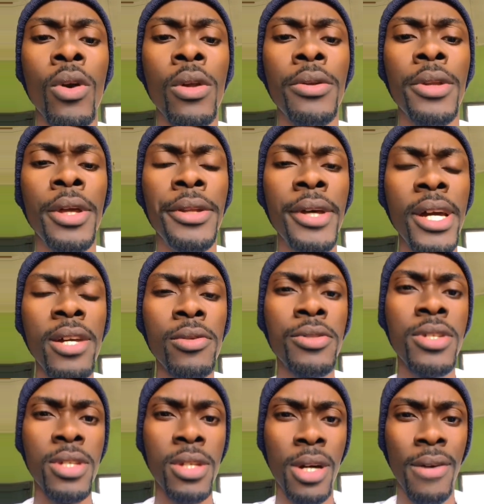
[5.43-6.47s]
The day you
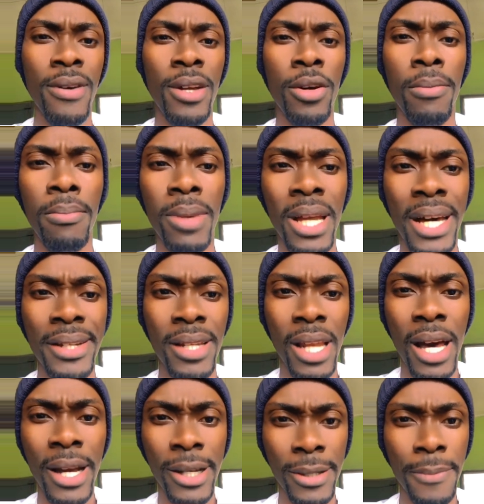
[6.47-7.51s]
discover your
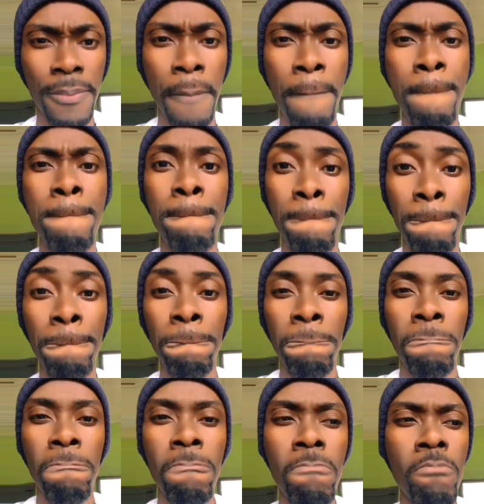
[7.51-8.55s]
bloodline, hmm,
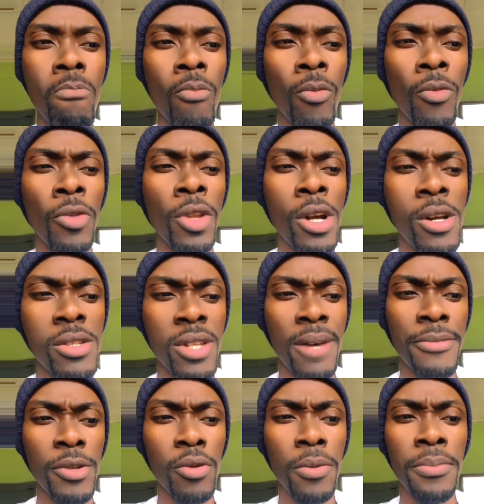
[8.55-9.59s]

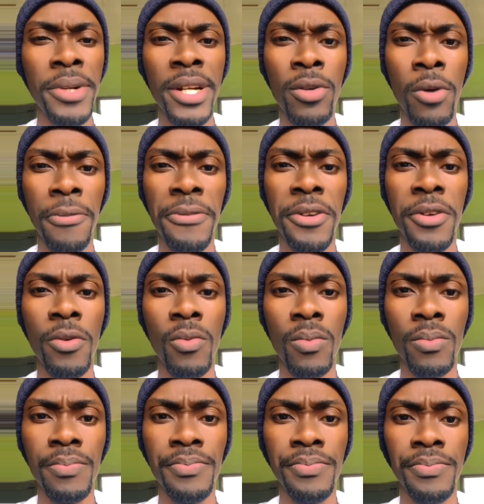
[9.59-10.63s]
something will break off you.
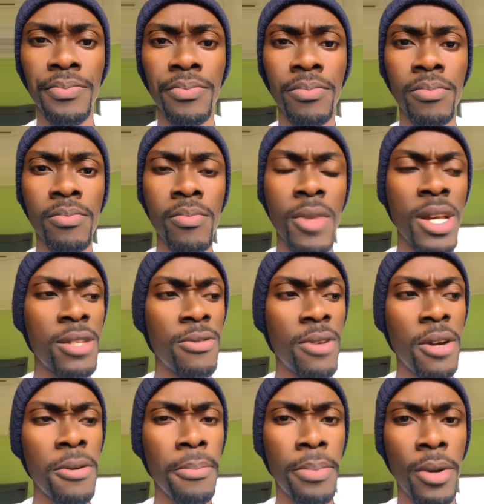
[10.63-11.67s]
It's very
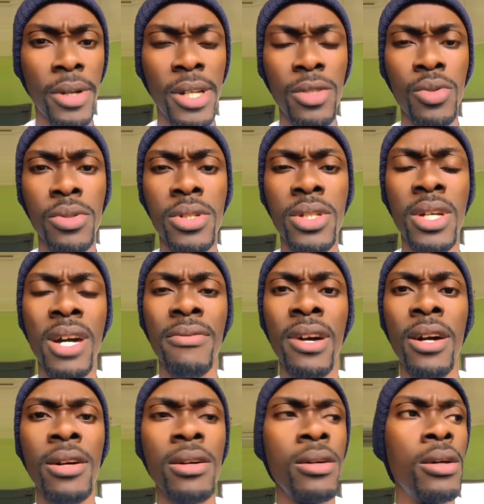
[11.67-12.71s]
important to discover
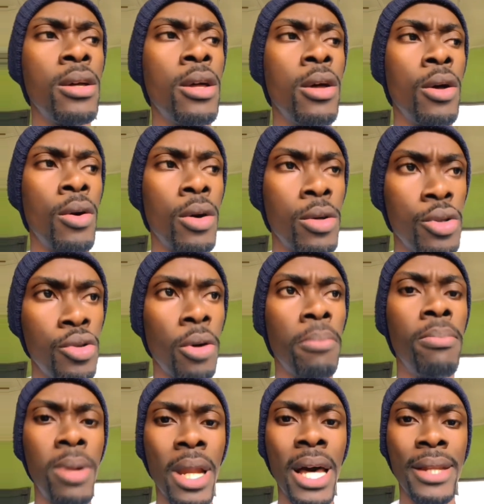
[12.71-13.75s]
your
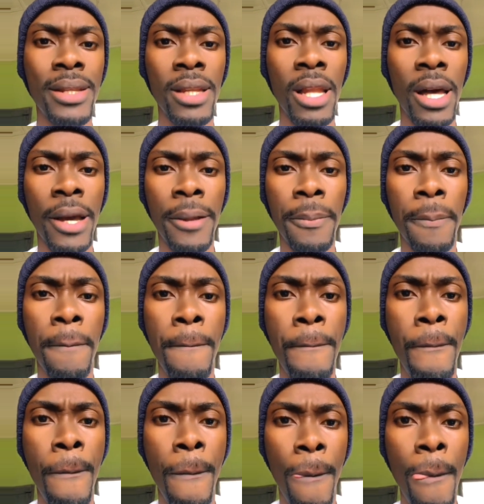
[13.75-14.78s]
bloodline.
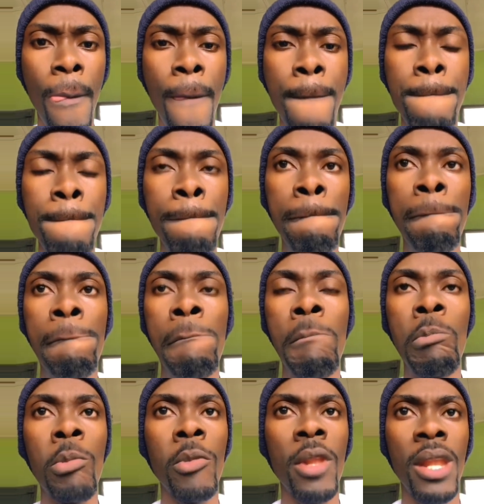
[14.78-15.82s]
Hmm?
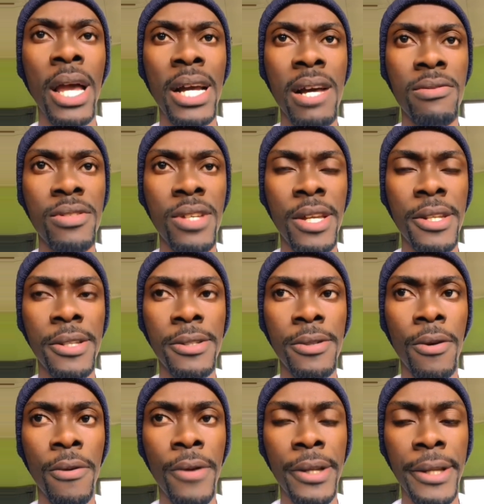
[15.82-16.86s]
Like I've said it
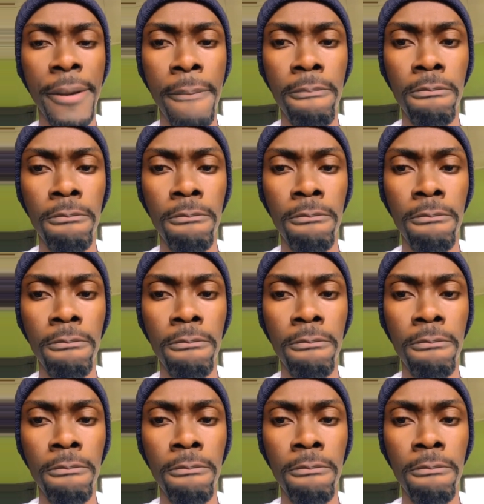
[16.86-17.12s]
already,